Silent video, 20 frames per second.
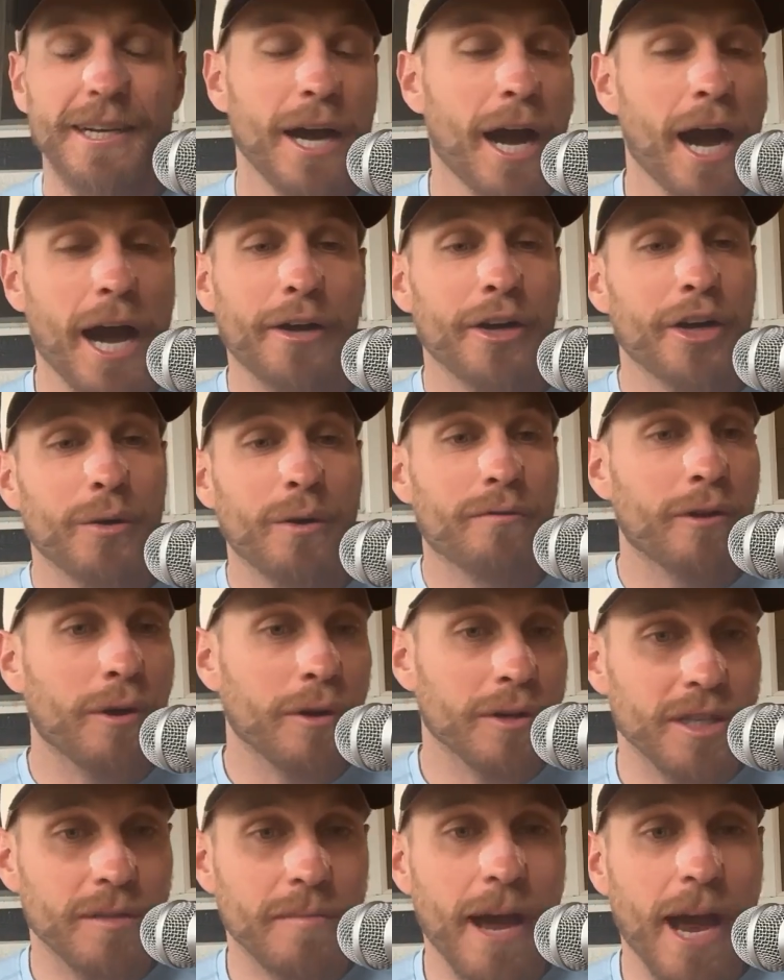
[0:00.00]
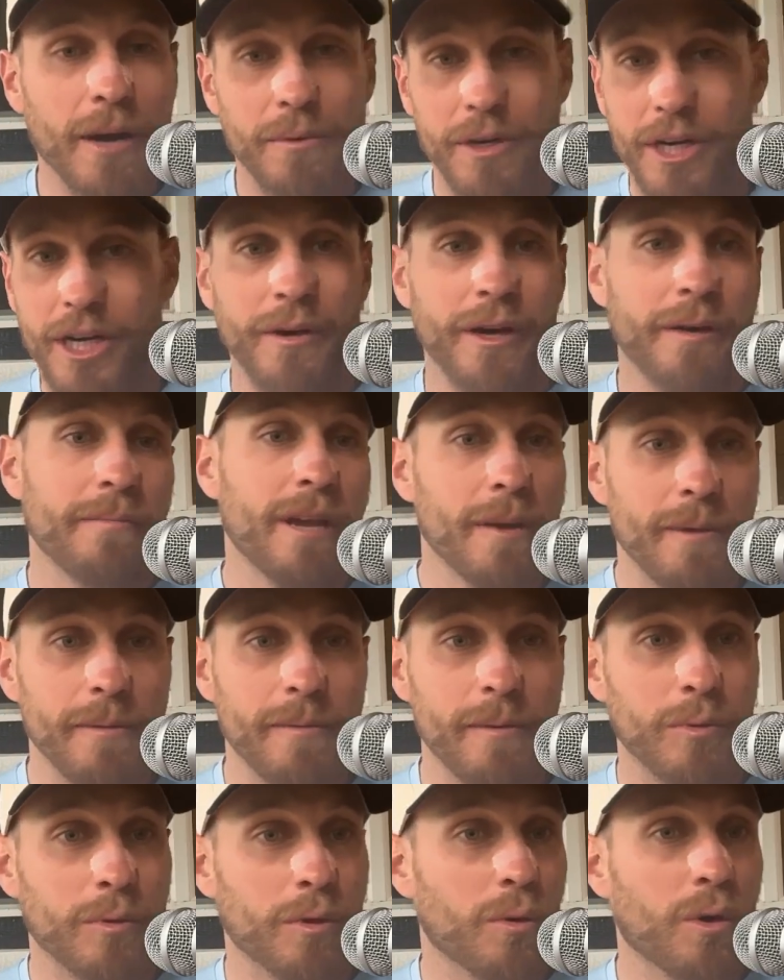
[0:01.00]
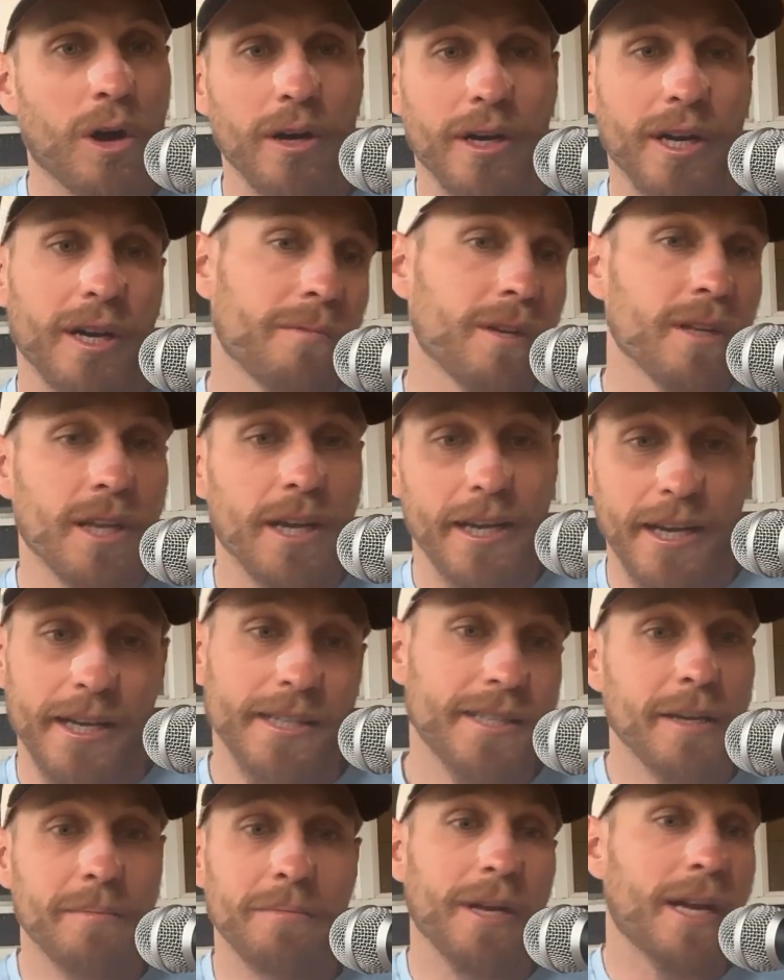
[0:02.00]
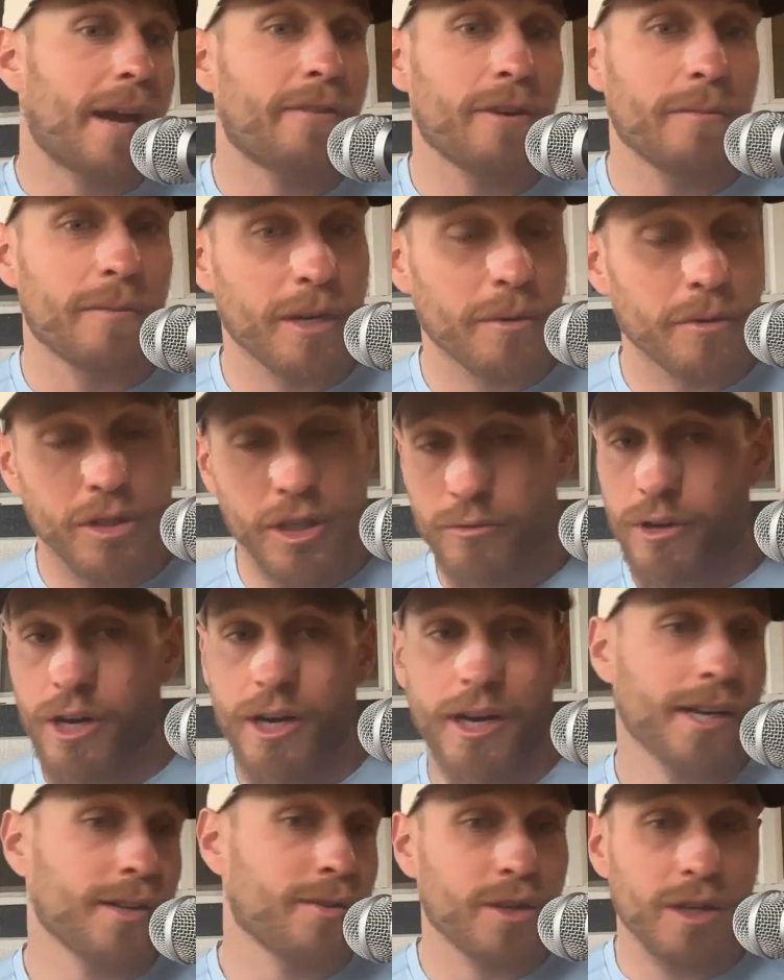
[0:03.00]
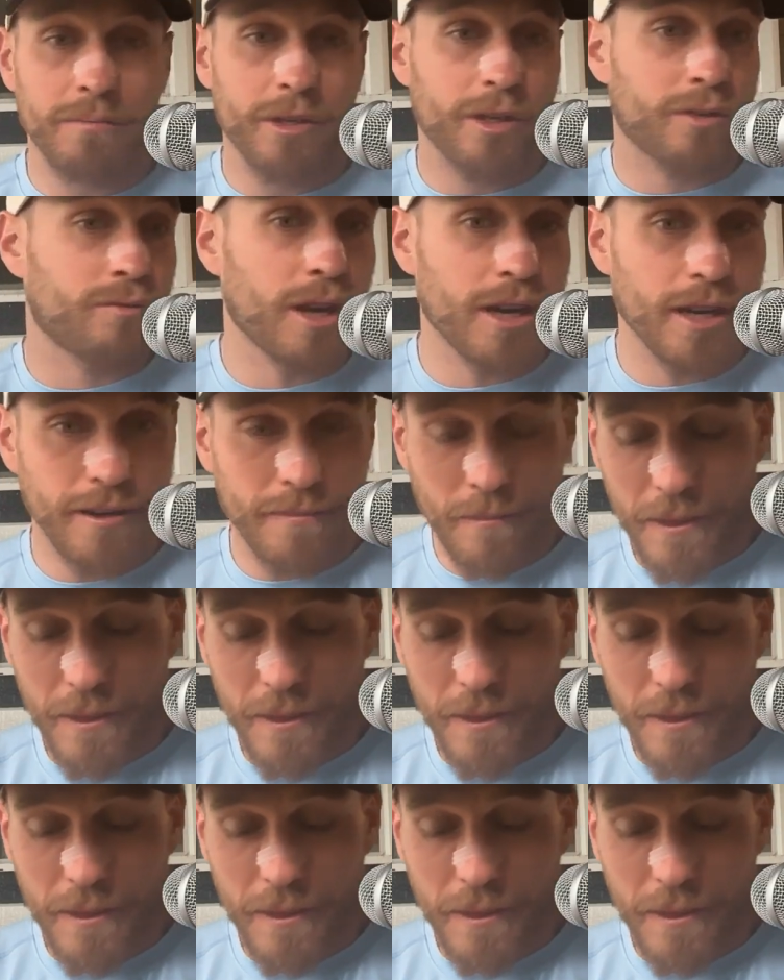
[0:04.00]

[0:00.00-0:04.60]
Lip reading: I don't know what folks in the back were doing. Maybe people were walking, but like it seemed like everybody was just running. So I'm just running.